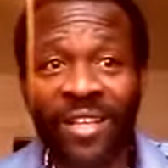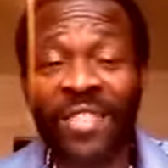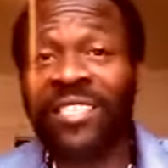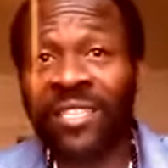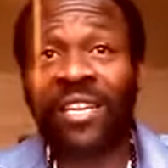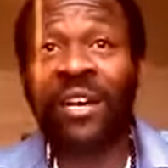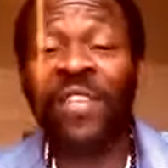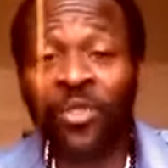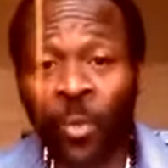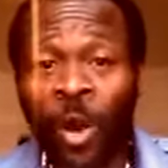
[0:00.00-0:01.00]
That's not of
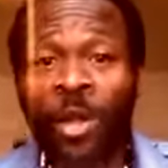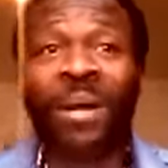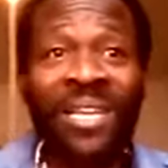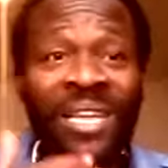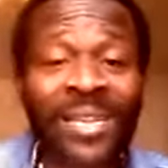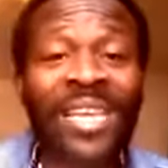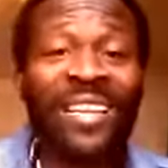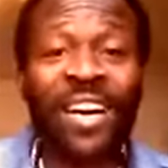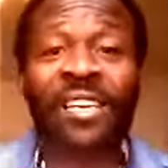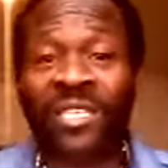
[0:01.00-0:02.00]
this world, but they
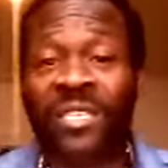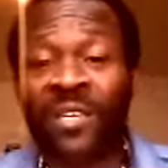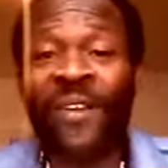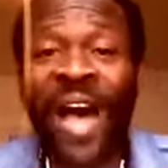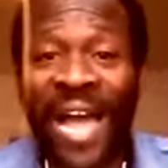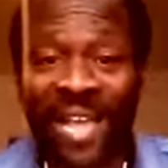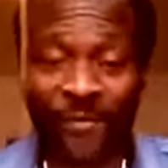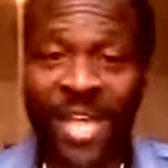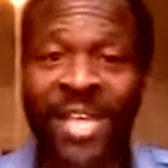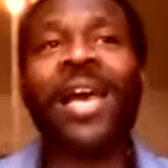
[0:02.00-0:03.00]
need us to
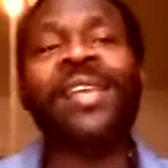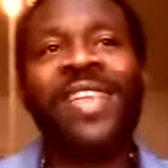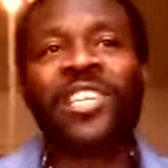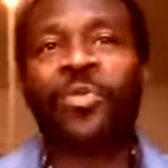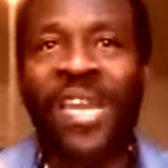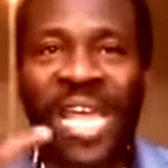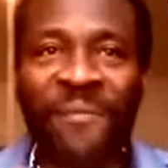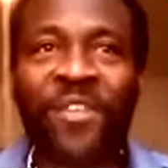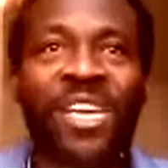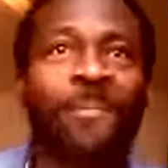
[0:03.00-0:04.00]
survive. And that's why they
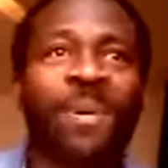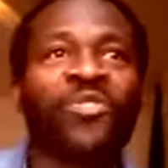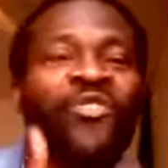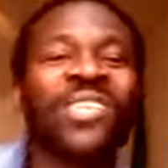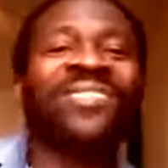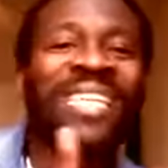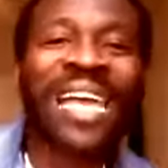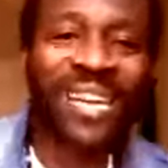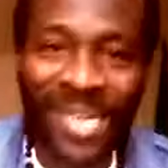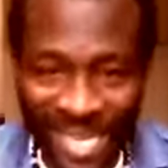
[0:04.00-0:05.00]
have to keep us
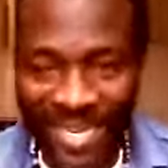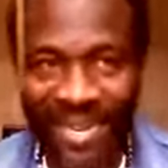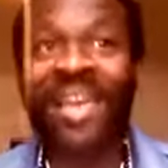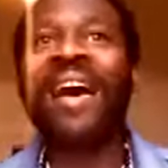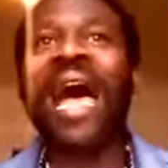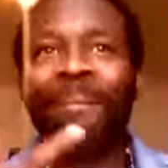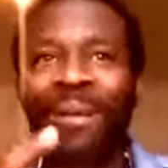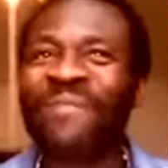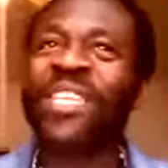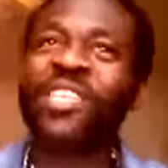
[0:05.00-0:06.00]
recycling. I
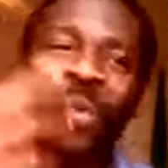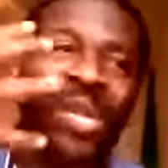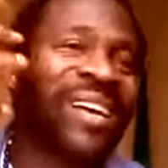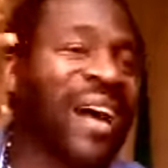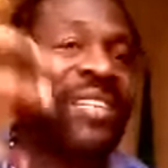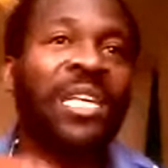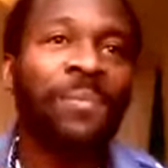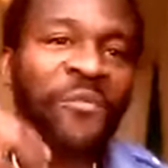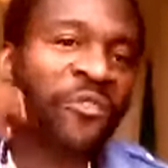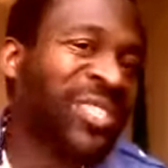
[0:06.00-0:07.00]
believe this is where the
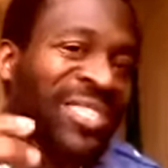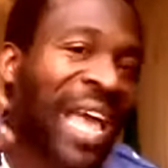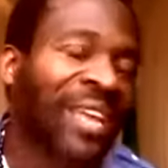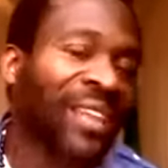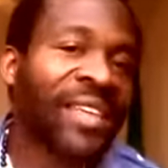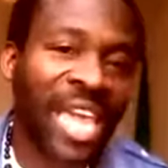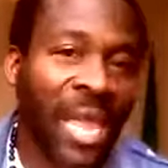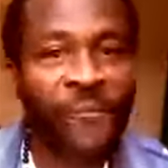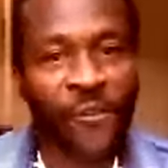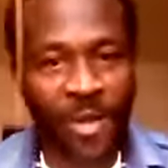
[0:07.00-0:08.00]
concept of recycling
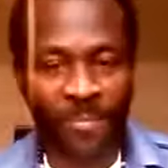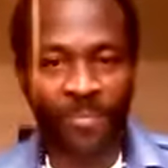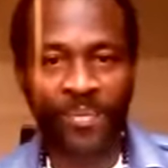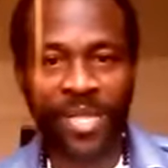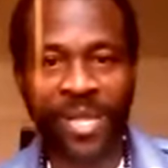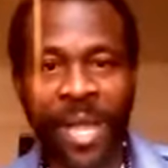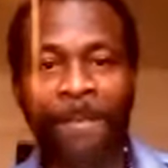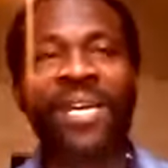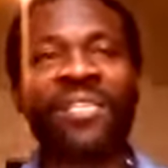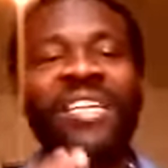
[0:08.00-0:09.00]
came from.
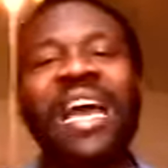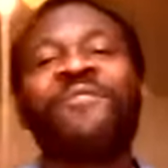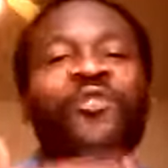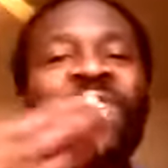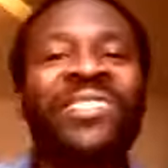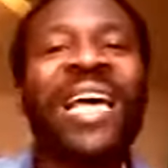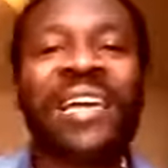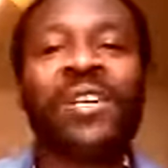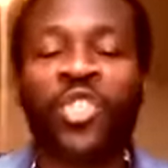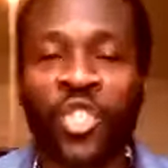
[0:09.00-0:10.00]
Because they have to
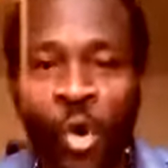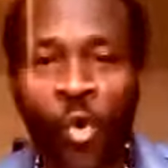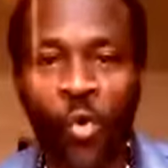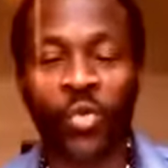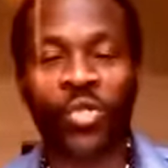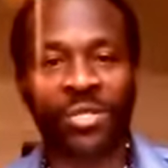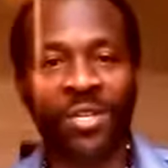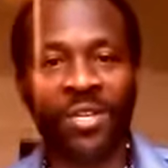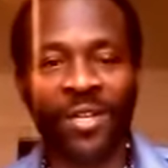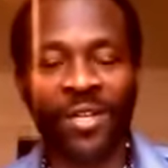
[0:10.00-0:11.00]
recycle souls.